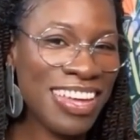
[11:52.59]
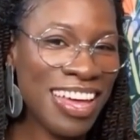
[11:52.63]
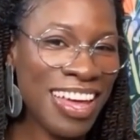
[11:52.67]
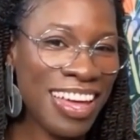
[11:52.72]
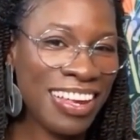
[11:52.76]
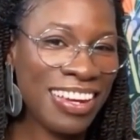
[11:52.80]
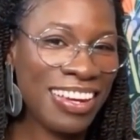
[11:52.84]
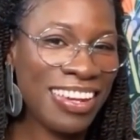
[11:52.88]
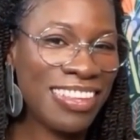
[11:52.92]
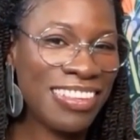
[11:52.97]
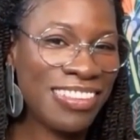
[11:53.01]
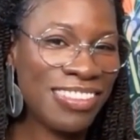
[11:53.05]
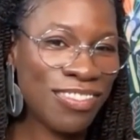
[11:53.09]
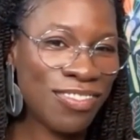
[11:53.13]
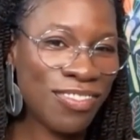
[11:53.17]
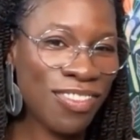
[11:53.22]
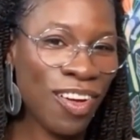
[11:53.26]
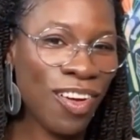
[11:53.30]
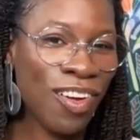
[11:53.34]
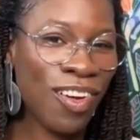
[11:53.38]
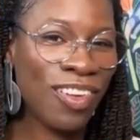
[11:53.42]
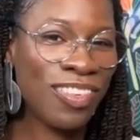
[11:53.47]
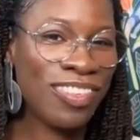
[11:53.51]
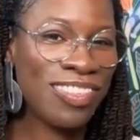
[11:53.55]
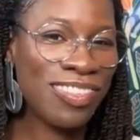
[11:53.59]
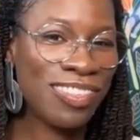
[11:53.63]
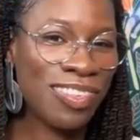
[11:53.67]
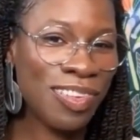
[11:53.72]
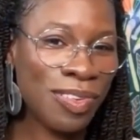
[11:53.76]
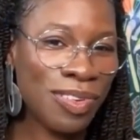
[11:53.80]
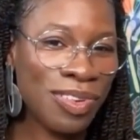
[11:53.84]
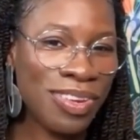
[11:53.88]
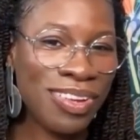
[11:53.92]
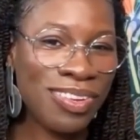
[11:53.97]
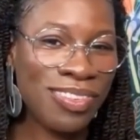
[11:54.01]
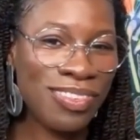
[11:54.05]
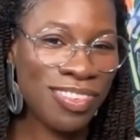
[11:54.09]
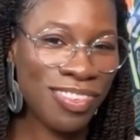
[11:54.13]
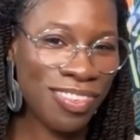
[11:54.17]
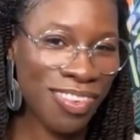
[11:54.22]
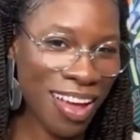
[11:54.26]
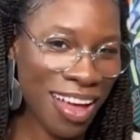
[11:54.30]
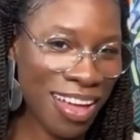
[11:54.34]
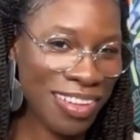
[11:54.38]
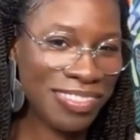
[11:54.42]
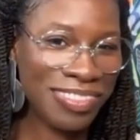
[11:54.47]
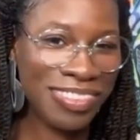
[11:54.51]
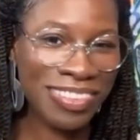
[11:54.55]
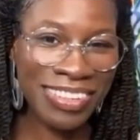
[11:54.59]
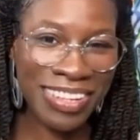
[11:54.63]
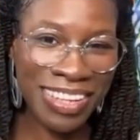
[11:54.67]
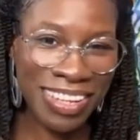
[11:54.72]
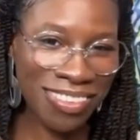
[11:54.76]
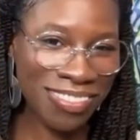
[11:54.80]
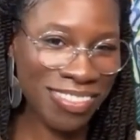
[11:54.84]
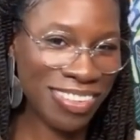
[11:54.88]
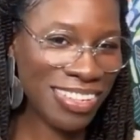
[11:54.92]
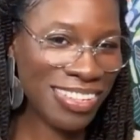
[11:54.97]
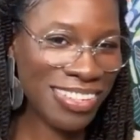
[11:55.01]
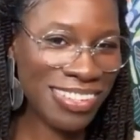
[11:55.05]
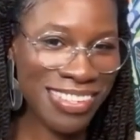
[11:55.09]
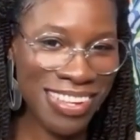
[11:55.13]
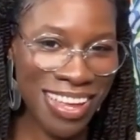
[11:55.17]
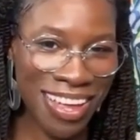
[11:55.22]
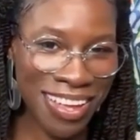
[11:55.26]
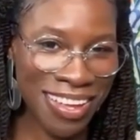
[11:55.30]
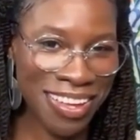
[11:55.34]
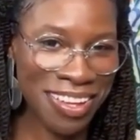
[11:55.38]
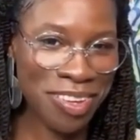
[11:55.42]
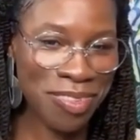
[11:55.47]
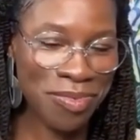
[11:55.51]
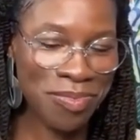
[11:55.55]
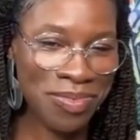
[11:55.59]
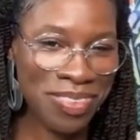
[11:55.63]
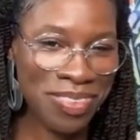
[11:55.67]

Ellis Ross solo travel giving time.